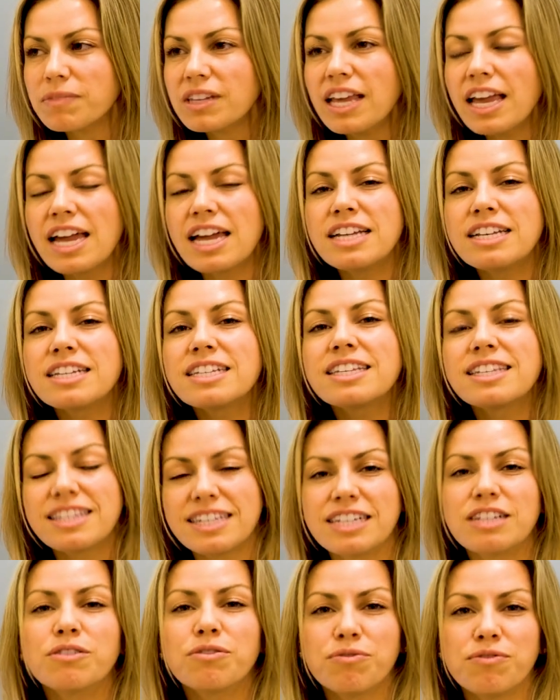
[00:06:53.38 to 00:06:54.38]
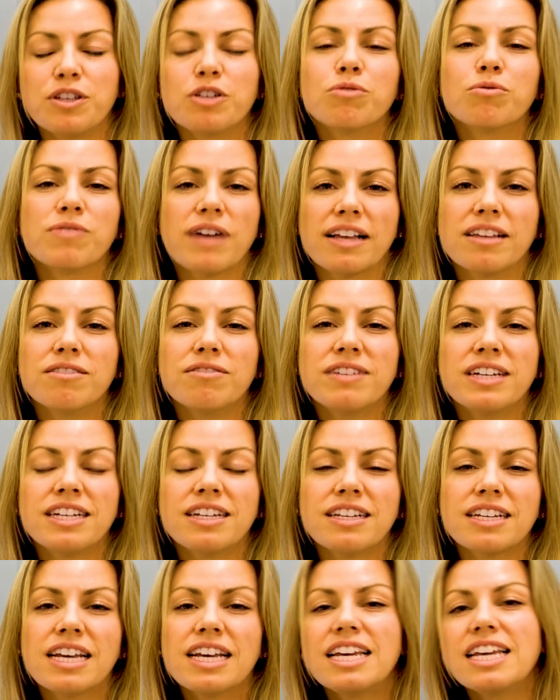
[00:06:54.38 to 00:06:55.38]
and still feel
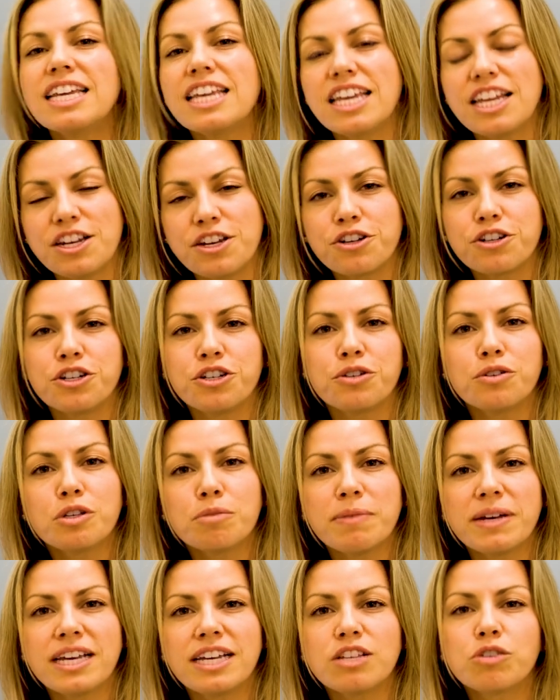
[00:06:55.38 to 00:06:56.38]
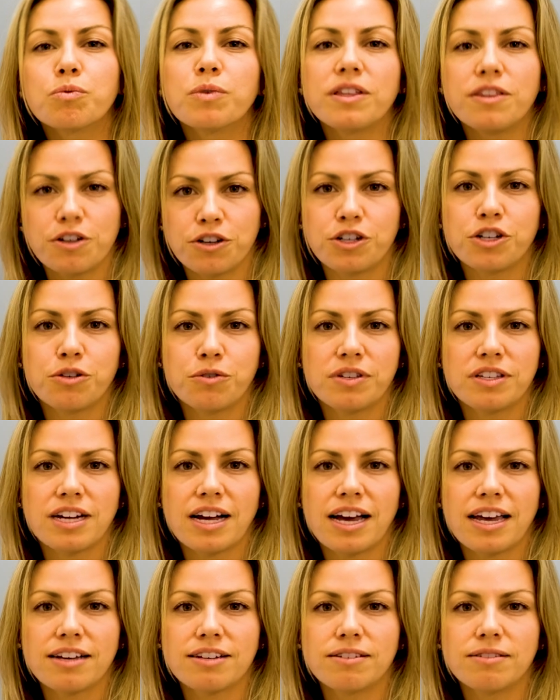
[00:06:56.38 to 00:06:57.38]
relevant in your new space with your new
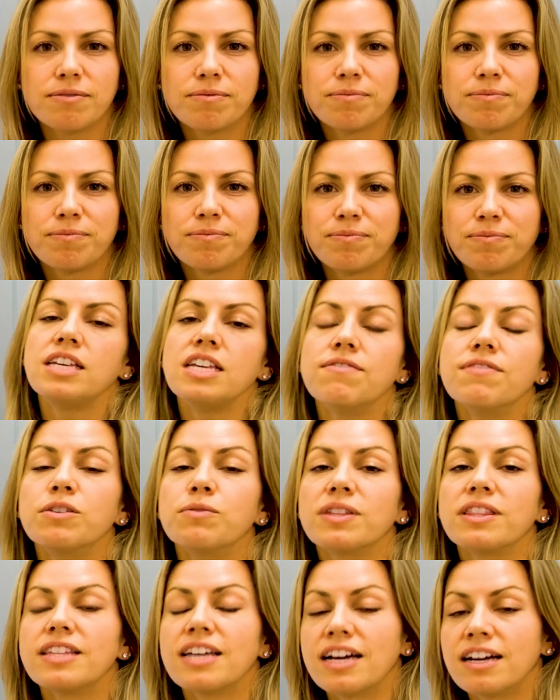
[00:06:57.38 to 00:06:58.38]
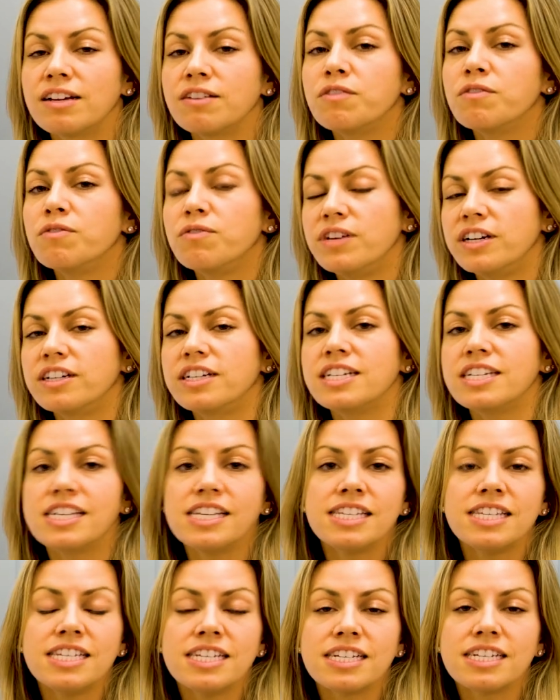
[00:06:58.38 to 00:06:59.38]
style. Even with that very
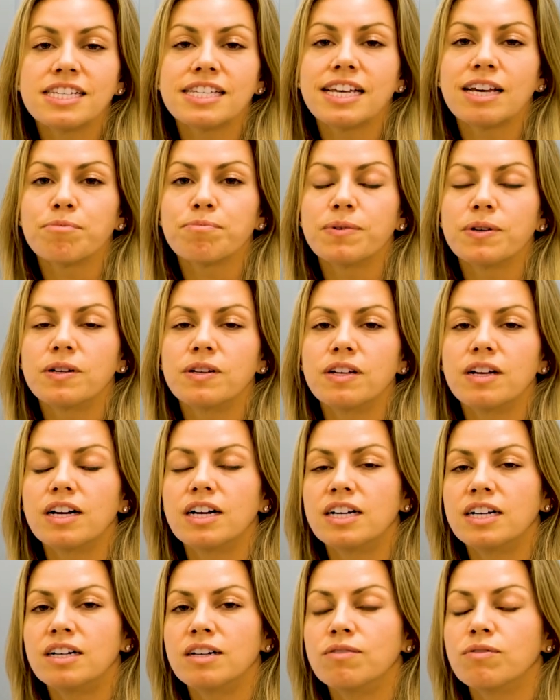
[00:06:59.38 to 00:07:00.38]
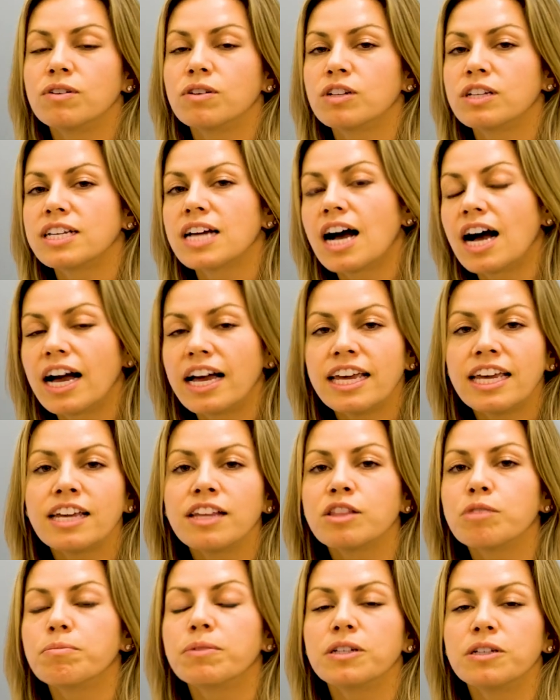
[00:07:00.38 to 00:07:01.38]
easy example of tying
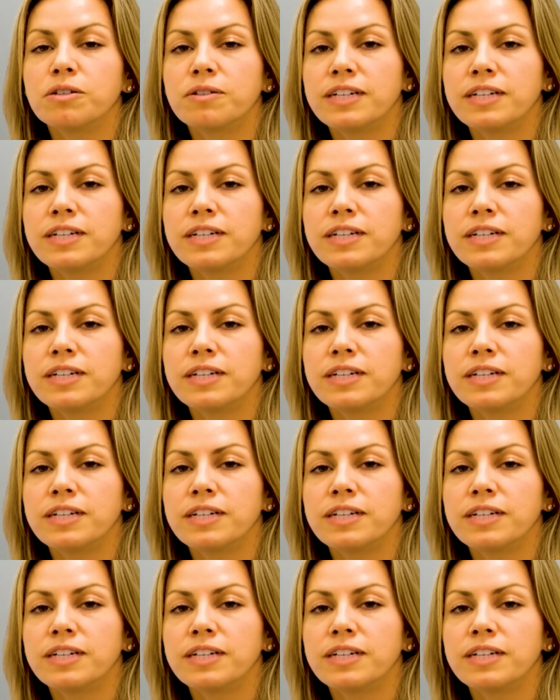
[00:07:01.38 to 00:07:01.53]
the blue